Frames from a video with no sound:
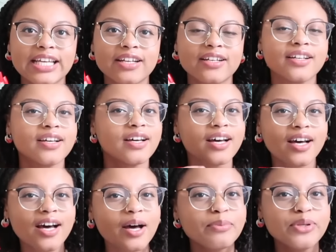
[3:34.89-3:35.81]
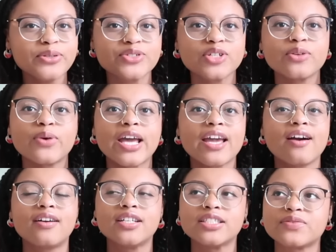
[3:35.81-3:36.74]
and abuse in a way
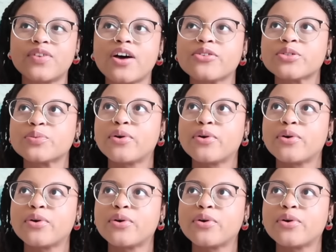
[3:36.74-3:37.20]
on his father's